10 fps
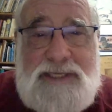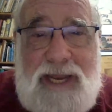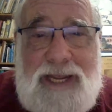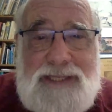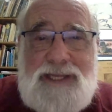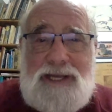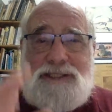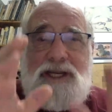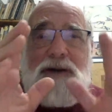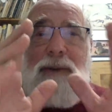state. It's
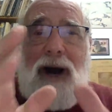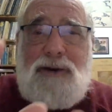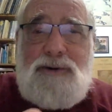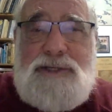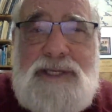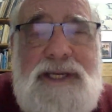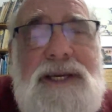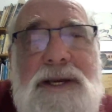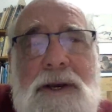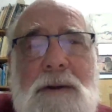a democracy,